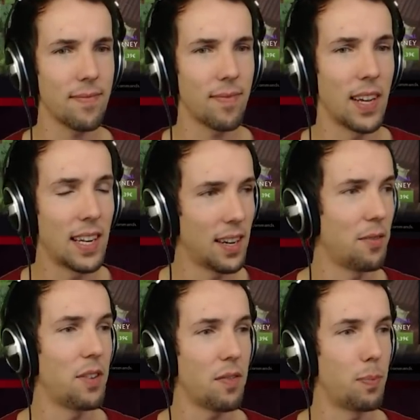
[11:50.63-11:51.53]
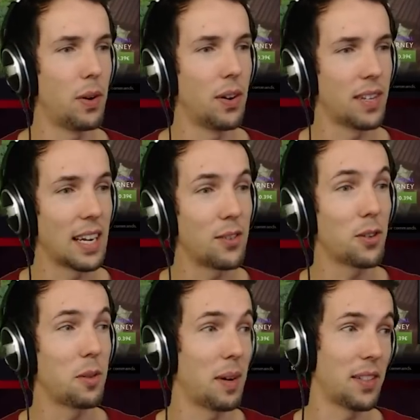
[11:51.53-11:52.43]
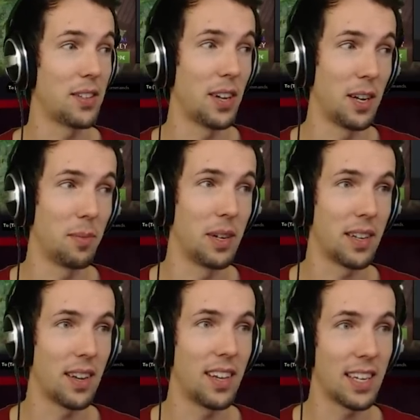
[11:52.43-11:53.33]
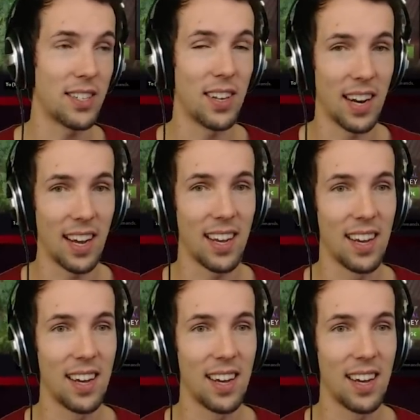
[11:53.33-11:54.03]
And then the 5th point, I talked about this a little bit yesterday.